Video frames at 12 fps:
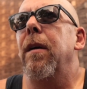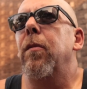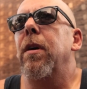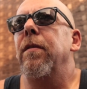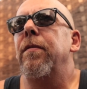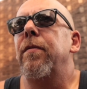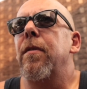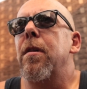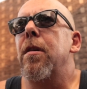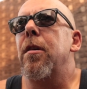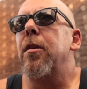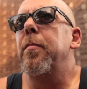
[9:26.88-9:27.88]
I went
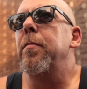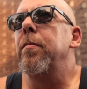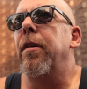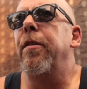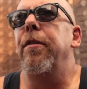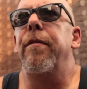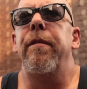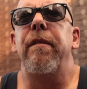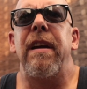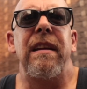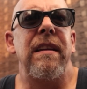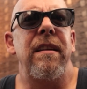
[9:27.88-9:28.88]
from
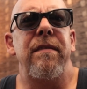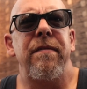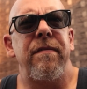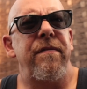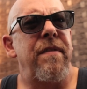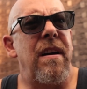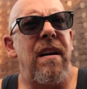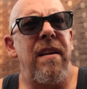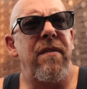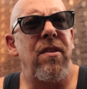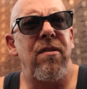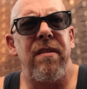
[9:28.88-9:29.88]

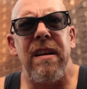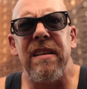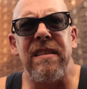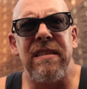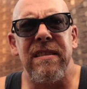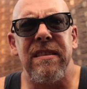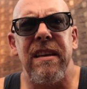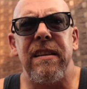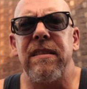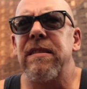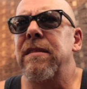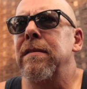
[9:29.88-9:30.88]
195,
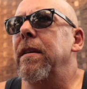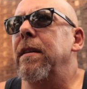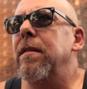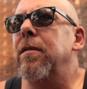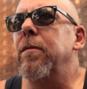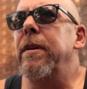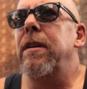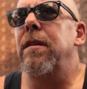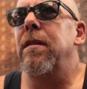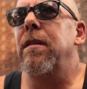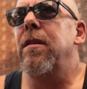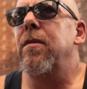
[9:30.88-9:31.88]
196 like a week
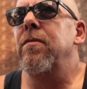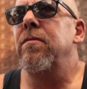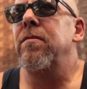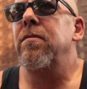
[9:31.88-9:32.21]
ago,